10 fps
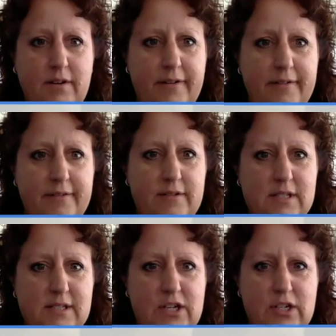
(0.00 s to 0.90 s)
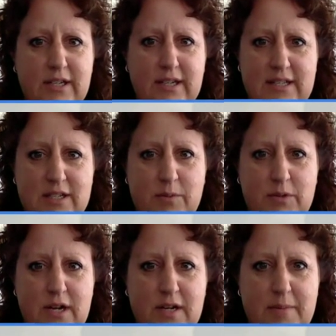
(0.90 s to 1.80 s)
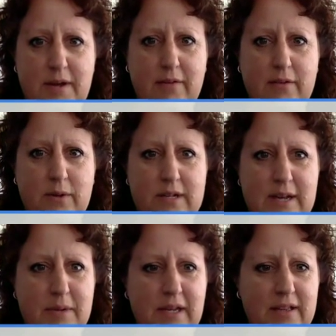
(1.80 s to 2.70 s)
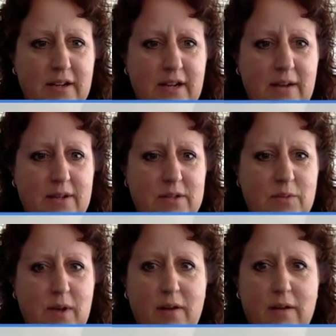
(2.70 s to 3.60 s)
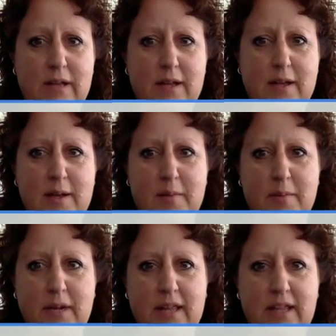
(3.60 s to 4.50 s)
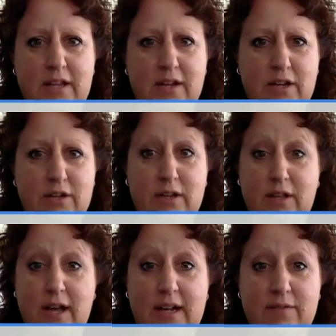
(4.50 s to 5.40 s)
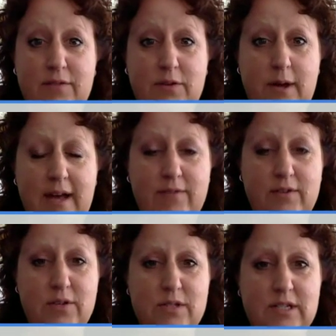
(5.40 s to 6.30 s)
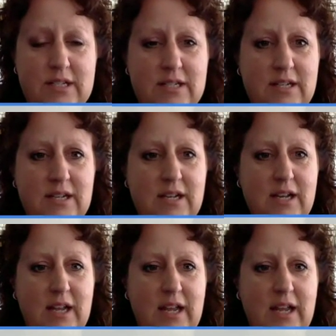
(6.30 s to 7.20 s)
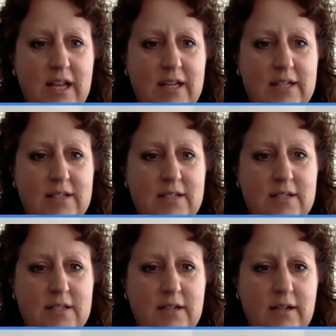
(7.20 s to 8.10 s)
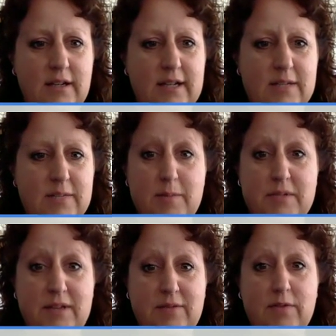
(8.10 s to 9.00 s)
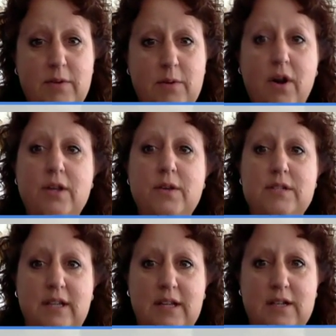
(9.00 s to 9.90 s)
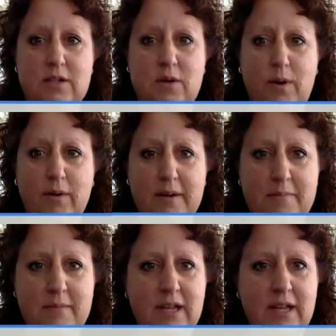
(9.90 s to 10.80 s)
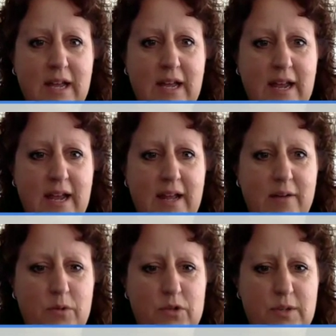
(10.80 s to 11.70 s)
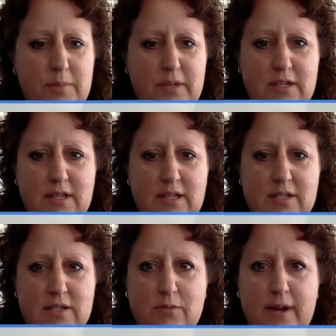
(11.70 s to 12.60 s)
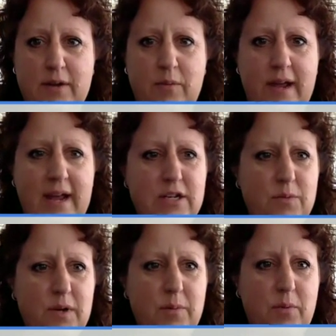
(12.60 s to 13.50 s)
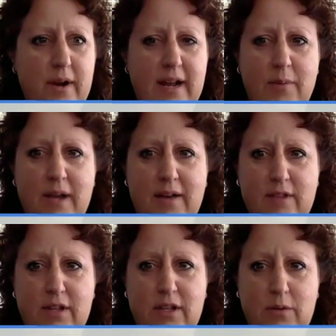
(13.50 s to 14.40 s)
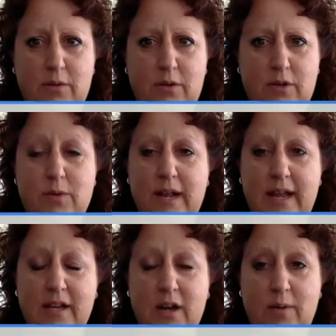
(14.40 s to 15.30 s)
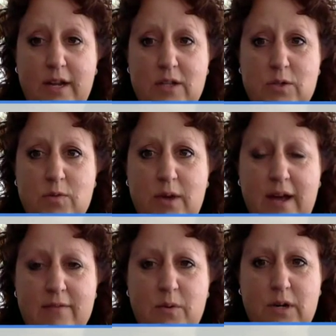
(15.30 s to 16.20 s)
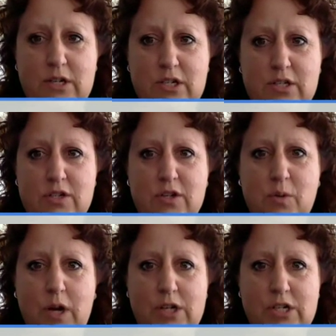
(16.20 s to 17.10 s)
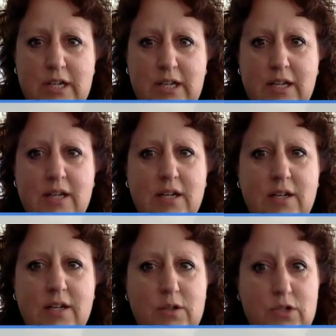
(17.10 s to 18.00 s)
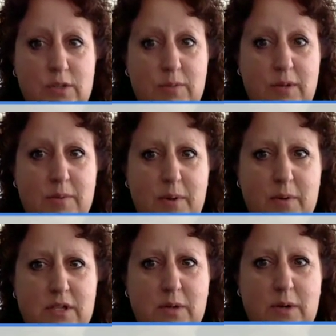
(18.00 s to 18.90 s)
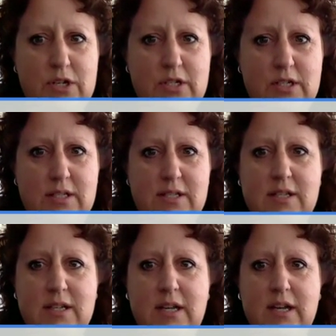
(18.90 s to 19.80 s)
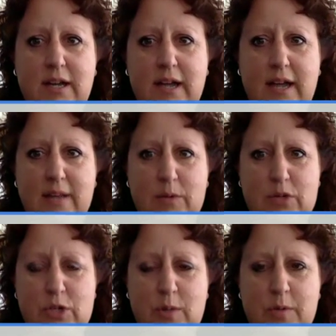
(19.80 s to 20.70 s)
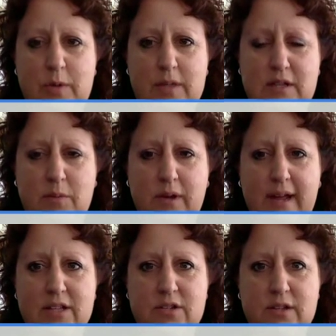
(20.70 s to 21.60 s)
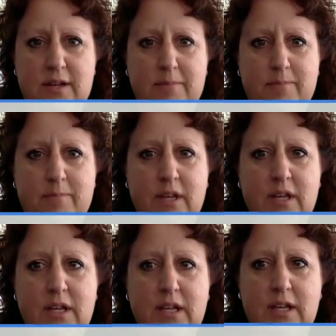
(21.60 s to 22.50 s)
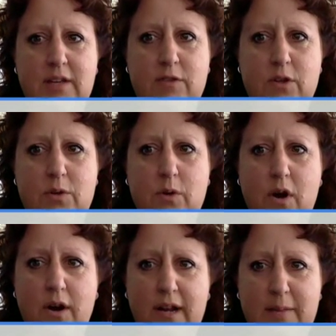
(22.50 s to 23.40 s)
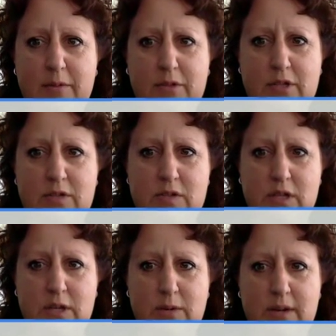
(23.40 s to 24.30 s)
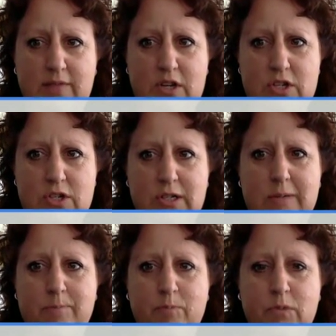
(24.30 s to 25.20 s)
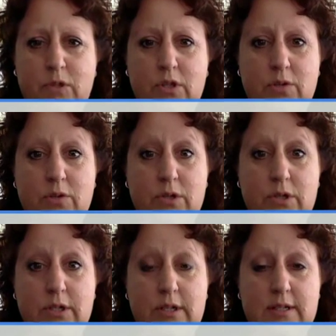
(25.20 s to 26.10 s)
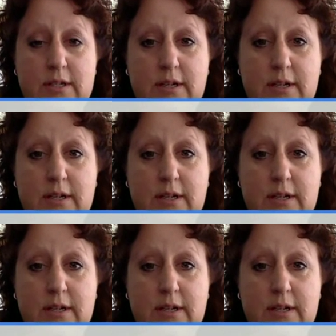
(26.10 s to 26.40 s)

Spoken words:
our discussion guests here will talk about what's happening in their county as well. But I think you're going to learn a lot if you haven't used it, and get some tips even if you are using it. So welcome, and we'll jump into this right away. I do want to point out we have the Q&A going, so if you have questions and you're watching, you should be able to post the questions, and they will show up to us, and then we'll answer them. If you aren't able to use the Q&A feature, you could